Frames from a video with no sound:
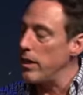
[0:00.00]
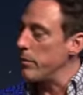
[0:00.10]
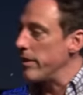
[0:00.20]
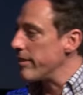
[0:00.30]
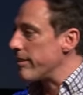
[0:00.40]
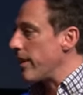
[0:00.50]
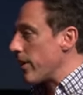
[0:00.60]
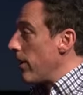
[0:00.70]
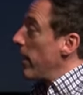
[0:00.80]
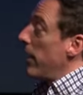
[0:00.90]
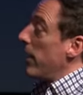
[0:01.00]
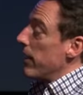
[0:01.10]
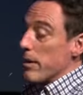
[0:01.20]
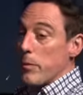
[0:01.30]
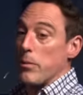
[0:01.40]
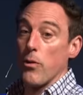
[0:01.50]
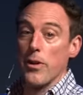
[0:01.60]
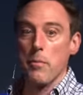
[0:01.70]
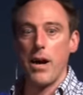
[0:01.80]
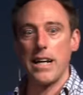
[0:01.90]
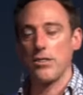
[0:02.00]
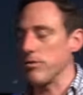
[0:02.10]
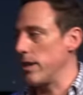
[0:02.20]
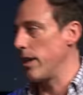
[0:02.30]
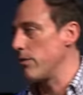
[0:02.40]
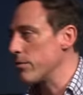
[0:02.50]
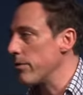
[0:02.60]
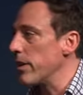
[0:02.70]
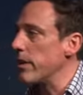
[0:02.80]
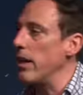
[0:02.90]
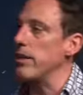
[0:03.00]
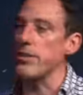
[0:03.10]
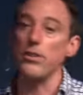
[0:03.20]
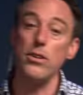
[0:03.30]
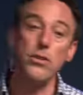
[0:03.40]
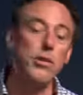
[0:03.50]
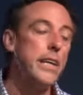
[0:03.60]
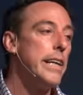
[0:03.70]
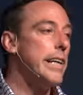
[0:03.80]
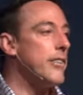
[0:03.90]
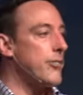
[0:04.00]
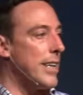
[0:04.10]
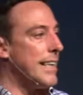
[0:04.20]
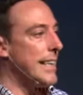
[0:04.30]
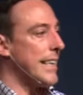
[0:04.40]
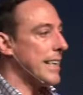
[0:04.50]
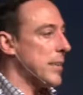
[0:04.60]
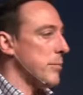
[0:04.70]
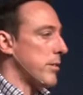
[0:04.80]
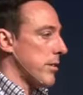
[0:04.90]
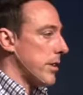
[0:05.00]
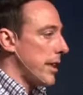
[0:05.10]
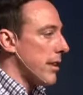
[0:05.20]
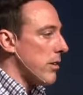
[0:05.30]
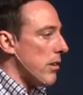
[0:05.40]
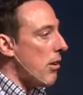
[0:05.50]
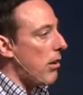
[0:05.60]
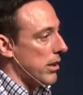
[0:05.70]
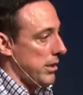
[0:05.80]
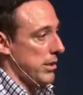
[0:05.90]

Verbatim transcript: but he didn't sit down and go, ah, let me blow their minds right now with some great theology. No, he's trying to get them to get along.